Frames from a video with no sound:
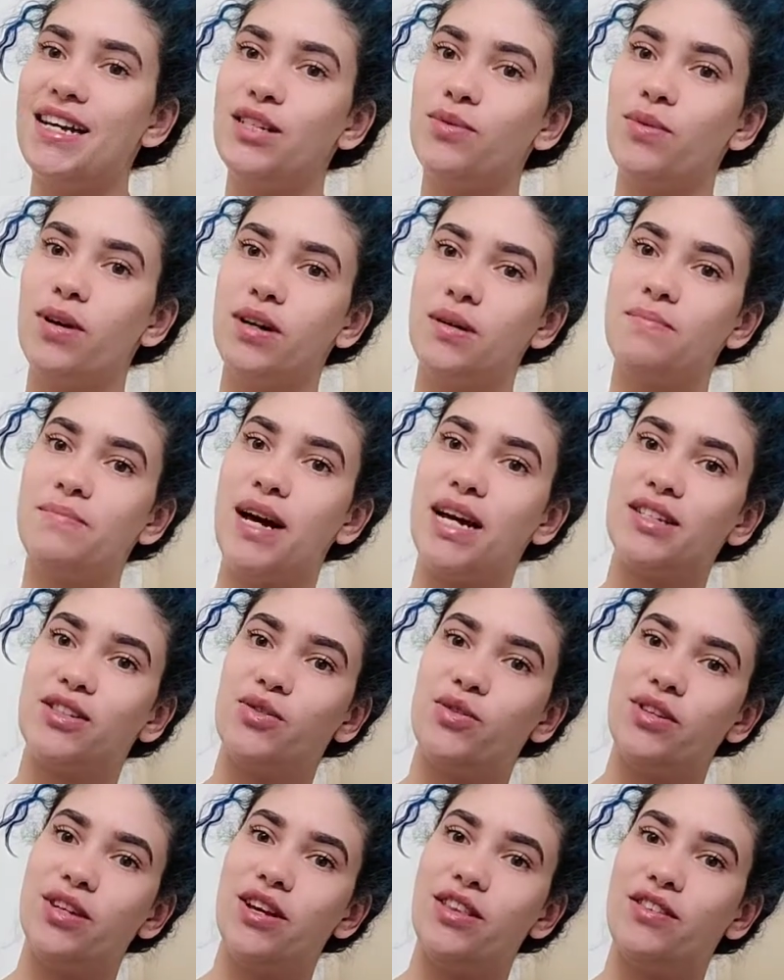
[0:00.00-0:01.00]
guys, welcome back
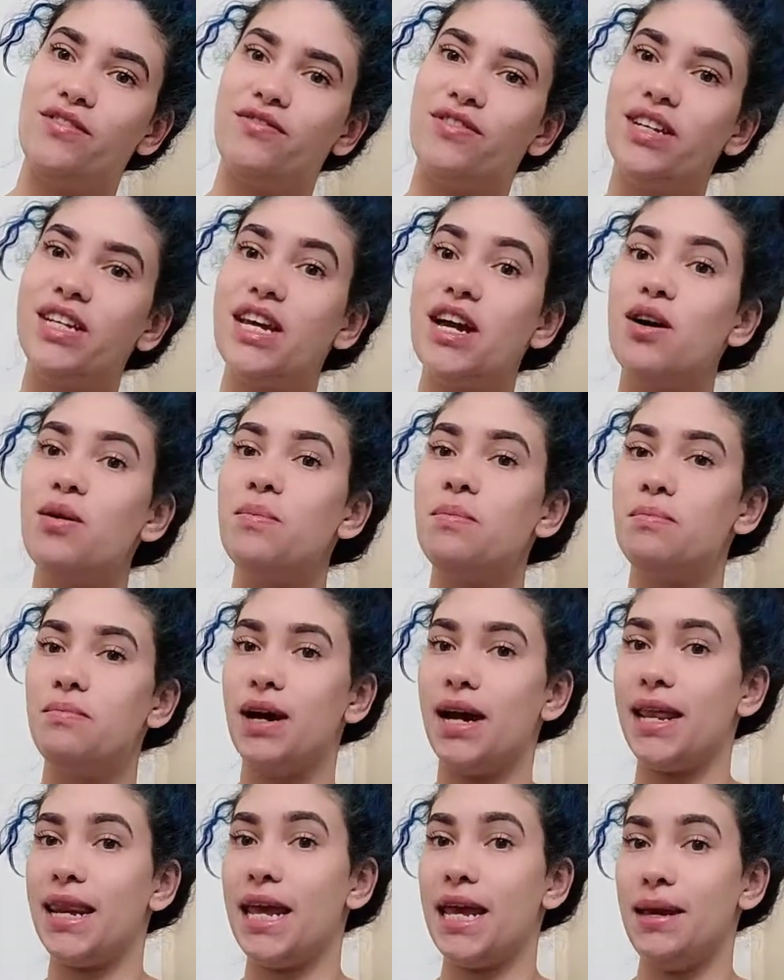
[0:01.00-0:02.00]
to another video.
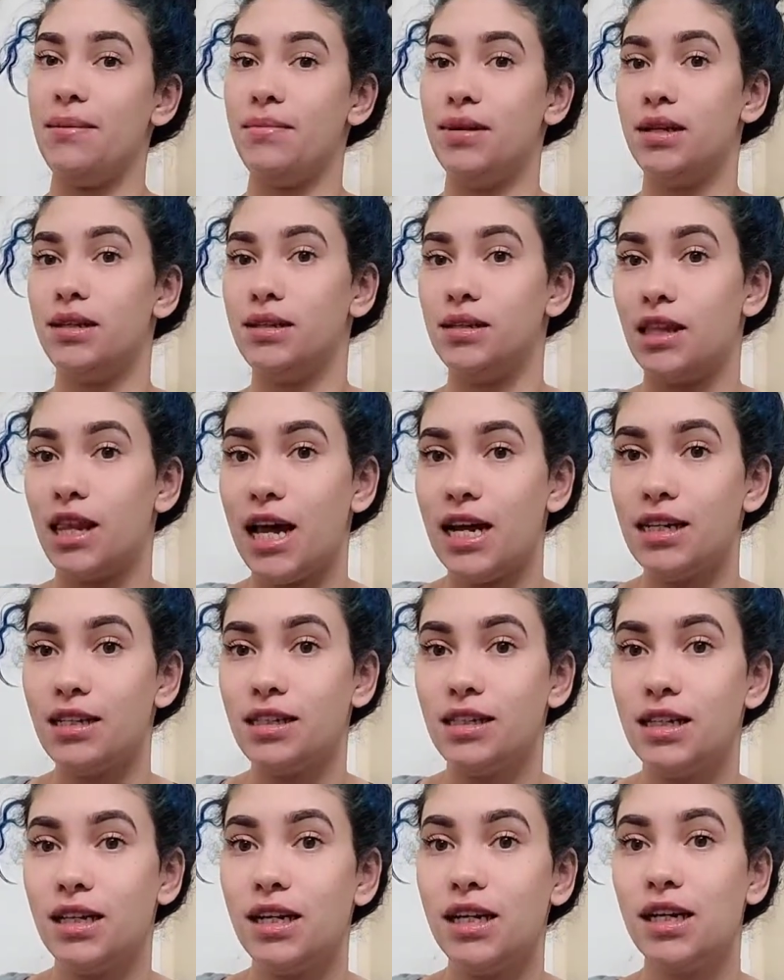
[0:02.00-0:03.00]
My name is
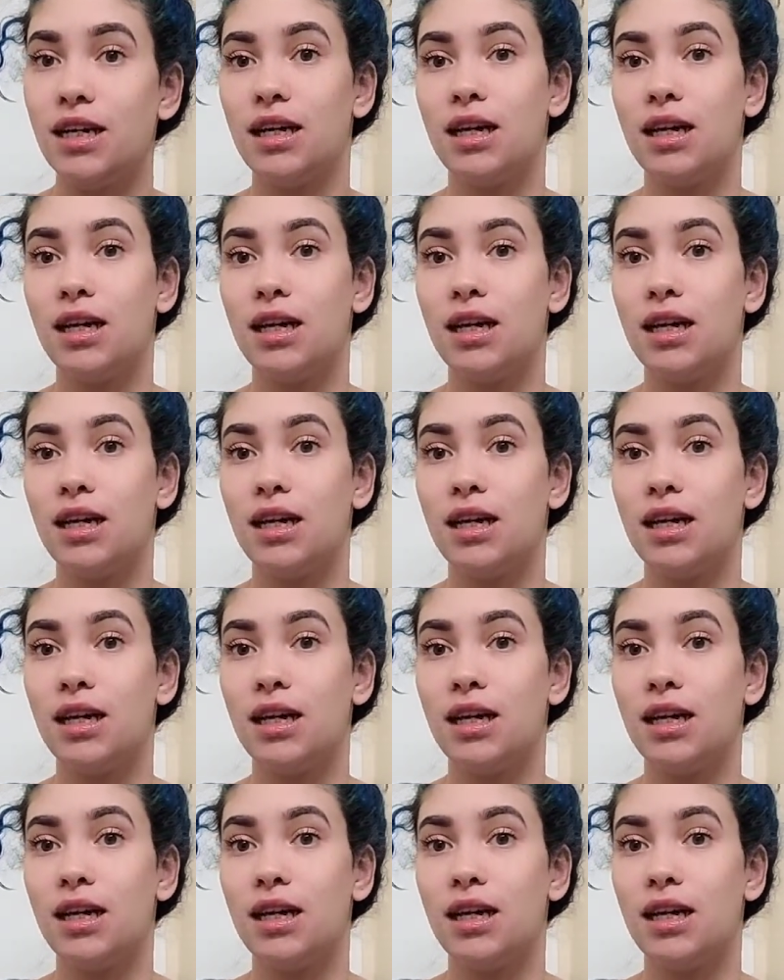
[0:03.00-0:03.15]
Lexi.